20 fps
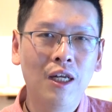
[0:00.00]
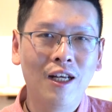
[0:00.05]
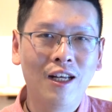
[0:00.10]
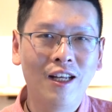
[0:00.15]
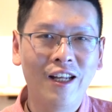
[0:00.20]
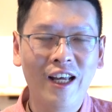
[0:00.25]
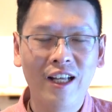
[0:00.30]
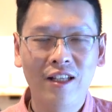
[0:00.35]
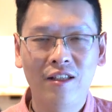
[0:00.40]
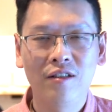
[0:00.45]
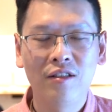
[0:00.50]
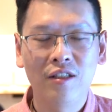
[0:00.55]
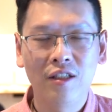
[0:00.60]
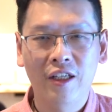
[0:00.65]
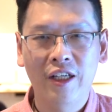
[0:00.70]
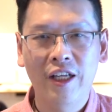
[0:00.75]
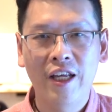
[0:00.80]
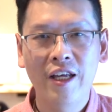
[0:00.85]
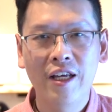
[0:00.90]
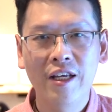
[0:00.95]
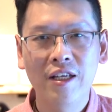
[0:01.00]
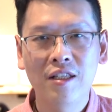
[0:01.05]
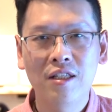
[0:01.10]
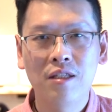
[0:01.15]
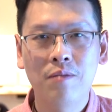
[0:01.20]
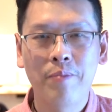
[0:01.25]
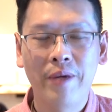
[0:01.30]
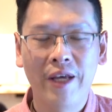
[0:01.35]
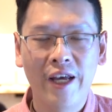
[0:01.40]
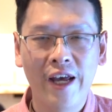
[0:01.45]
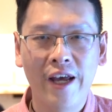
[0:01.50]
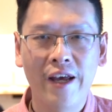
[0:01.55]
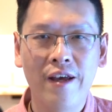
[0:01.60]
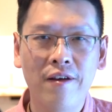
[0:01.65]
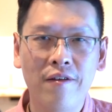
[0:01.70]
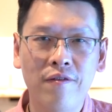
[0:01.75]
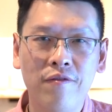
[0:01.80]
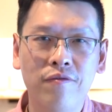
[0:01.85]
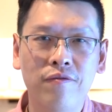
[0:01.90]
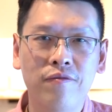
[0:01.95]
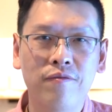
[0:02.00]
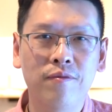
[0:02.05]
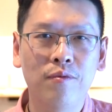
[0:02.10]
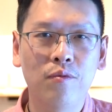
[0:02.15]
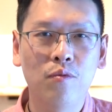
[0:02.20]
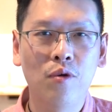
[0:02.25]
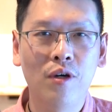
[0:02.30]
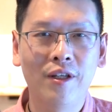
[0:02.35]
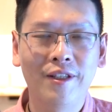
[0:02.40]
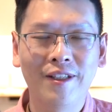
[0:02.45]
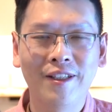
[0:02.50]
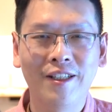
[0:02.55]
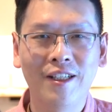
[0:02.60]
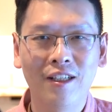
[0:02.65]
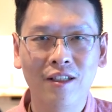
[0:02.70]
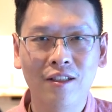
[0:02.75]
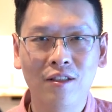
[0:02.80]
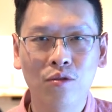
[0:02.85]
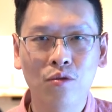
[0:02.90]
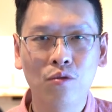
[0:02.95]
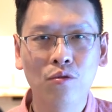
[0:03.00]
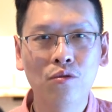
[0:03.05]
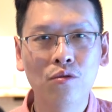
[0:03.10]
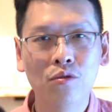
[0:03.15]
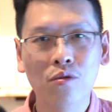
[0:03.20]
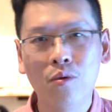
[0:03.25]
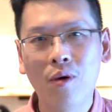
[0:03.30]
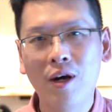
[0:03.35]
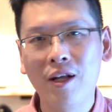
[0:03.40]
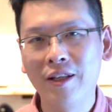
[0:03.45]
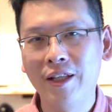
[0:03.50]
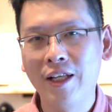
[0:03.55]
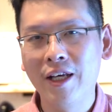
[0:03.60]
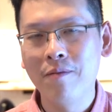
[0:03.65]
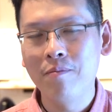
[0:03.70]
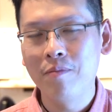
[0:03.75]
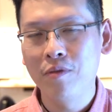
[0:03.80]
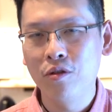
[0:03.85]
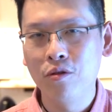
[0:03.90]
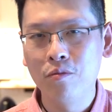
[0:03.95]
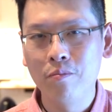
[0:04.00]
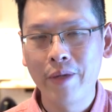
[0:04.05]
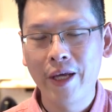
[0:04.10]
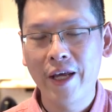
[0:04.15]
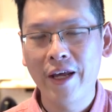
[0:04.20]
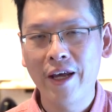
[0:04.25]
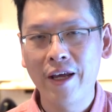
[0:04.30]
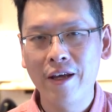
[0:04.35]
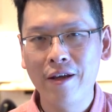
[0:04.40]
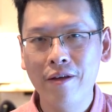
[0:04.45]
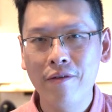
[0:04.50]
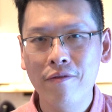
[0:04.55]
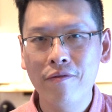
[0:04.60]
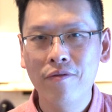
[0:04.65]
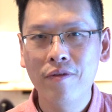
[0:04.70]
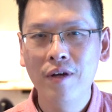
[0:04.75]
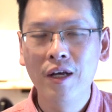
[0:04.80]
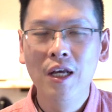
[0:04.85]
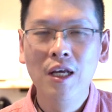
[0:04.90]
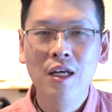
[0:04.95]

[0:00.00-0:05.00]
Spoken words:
let the kids behave what the school want them to behave.